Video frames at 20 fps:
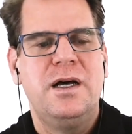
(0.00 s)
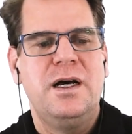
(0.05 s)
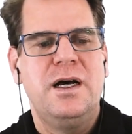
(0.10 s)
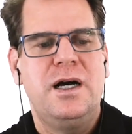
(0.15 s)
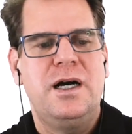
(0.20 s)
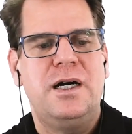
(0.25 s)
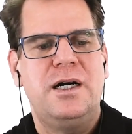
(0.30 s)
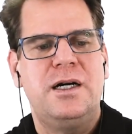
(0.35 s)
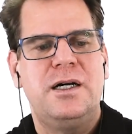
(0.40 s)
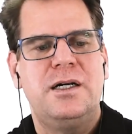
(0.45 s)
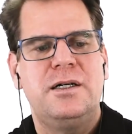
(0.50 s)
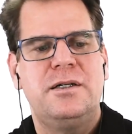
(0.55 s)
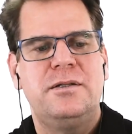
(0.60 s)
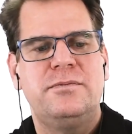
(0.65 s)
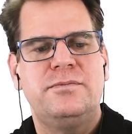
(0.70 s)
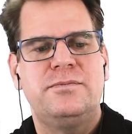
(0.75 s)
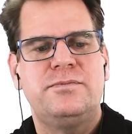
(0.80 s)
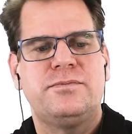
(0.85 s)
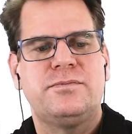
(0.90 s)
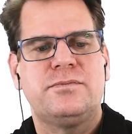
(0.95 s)

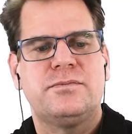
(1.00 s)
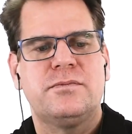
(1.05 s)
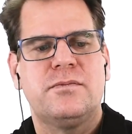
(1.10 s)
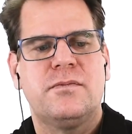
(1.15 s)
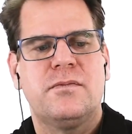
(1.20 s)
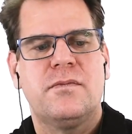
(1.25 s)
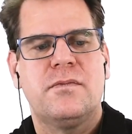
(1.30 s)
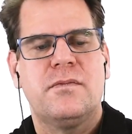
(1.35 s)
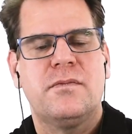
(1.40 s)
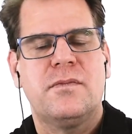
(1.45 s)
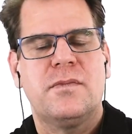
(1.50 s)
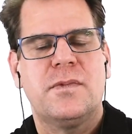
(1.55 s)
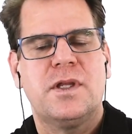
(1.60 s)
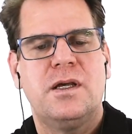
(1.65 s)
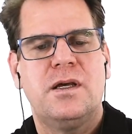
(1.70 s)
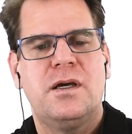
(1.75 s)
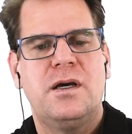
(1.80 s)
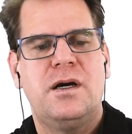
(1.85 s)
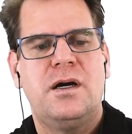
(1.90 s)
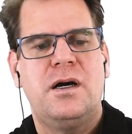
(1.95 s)

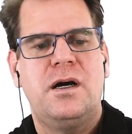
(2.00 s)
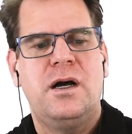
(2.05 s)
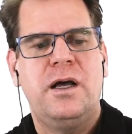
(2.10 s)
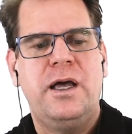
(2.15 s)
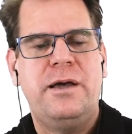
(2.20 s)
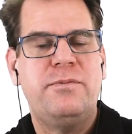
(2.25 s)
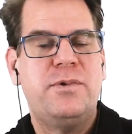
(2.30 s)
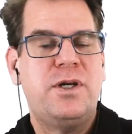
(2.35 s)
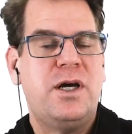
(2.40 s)
I am